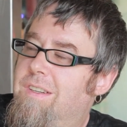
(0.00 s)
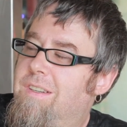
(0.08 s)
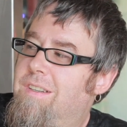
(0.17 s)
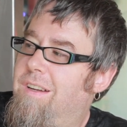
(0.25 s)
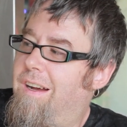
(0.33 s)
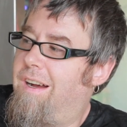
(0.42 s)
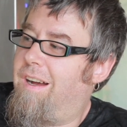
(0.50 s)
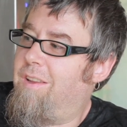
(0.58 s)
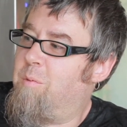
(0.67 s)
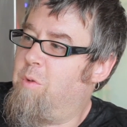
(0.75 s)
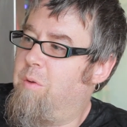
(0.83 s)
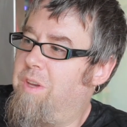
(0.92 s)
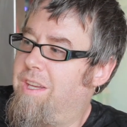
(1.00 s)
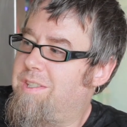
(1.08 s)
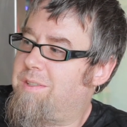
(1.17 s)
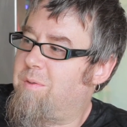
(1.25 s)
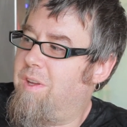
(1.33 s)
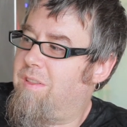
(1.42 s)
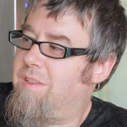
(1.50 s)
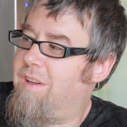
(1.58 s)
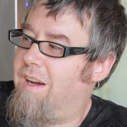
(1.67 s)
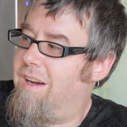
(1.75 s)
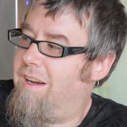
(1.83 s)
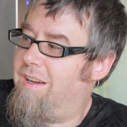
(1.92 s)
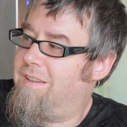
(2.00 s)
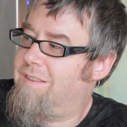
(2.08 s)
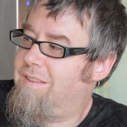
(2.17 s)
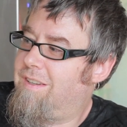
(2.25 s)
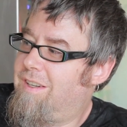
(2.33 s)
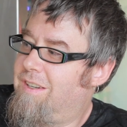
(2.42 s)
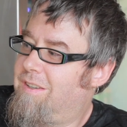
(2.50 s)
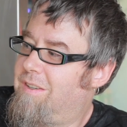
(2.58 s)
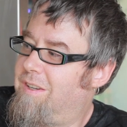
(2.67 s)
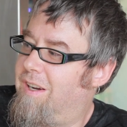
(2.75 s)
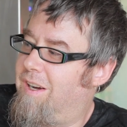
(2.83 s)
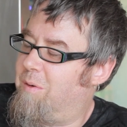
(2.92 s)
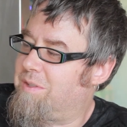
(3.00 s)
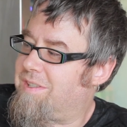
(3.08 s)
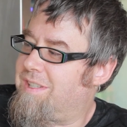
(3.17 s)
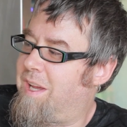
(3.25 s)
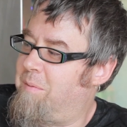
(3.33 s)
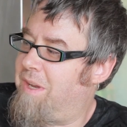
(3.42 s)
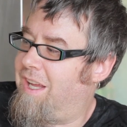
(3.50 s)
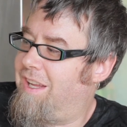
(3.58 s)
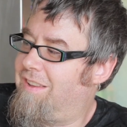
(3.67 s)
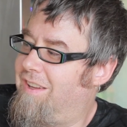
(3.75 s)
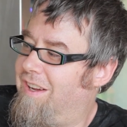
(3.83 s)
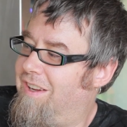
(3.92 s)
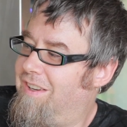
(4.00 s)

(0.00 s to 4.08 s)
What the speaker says: the movies with what's his name in it, the